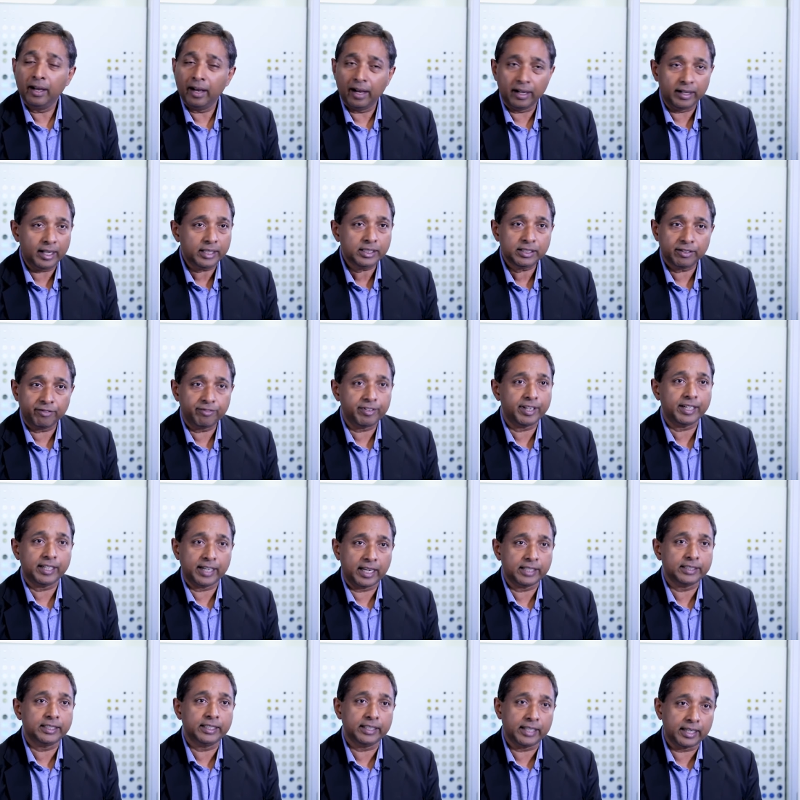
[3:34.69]
And that's a
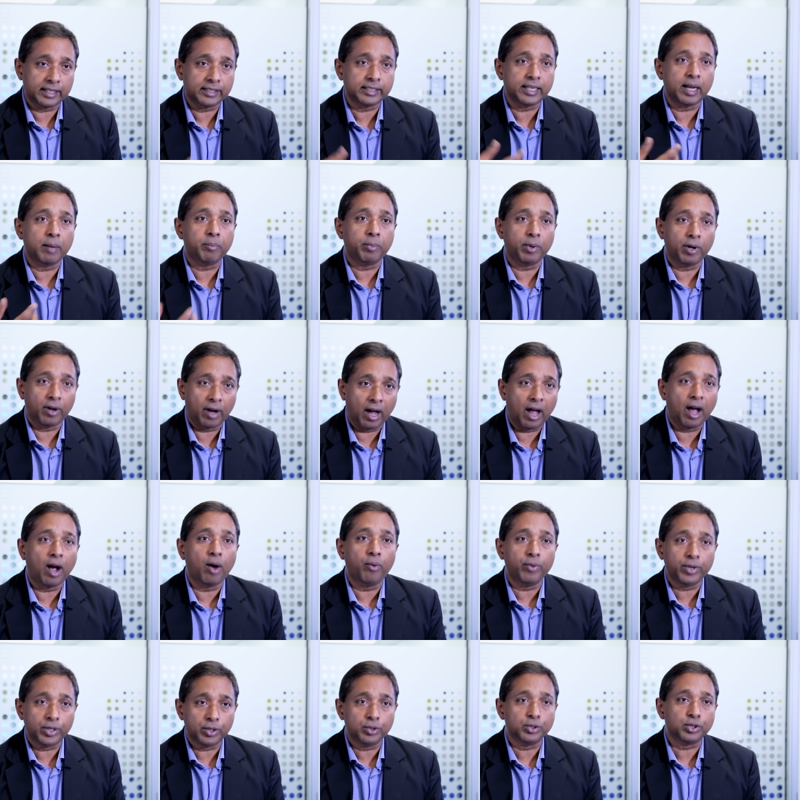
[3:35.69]
fantastic example of
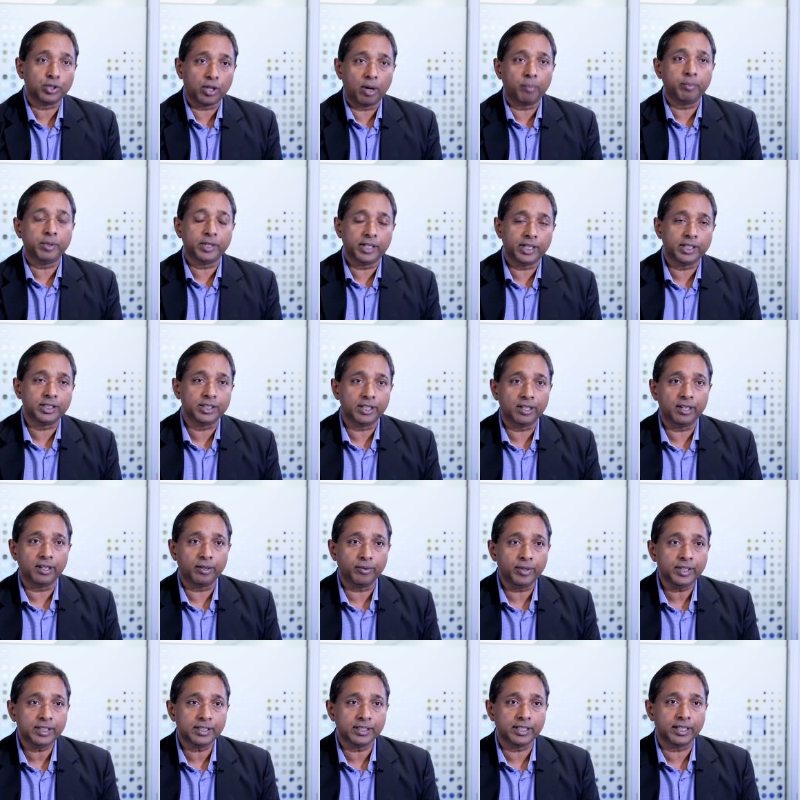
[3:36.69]
how we use computational
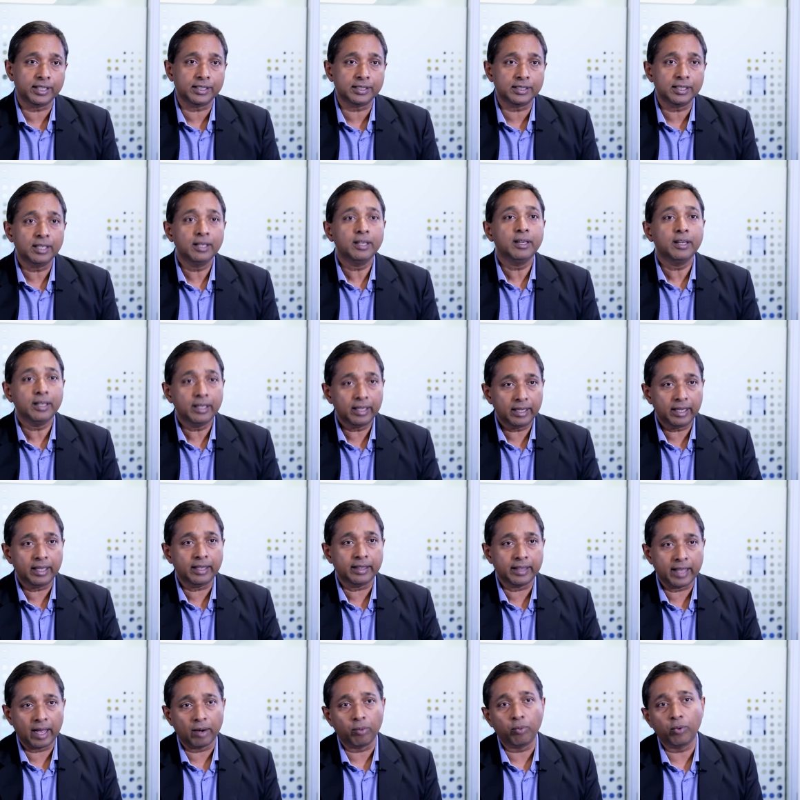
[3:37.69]
linguistics
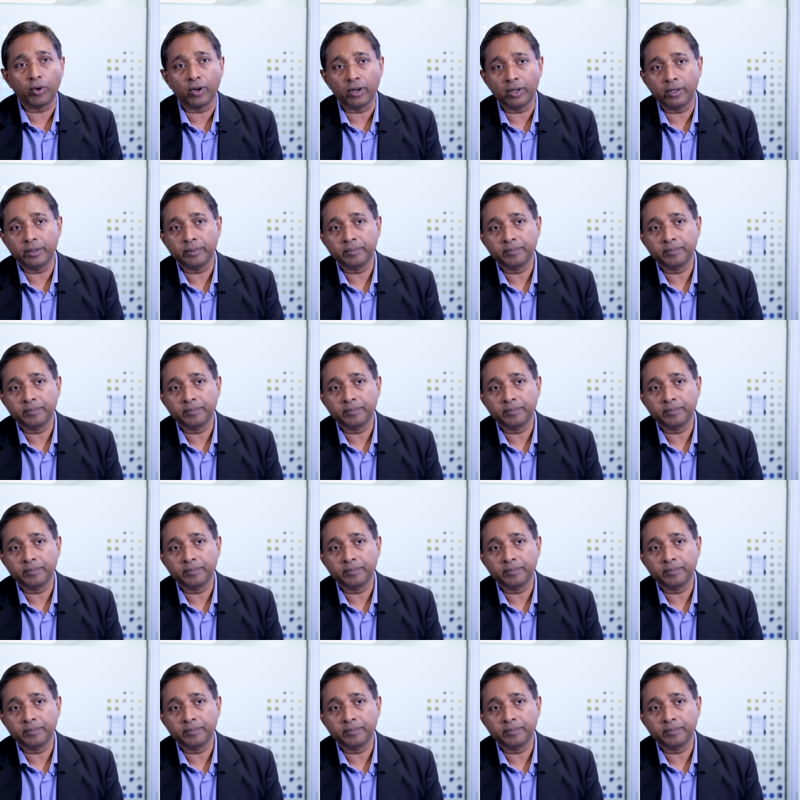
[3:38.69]
in that world.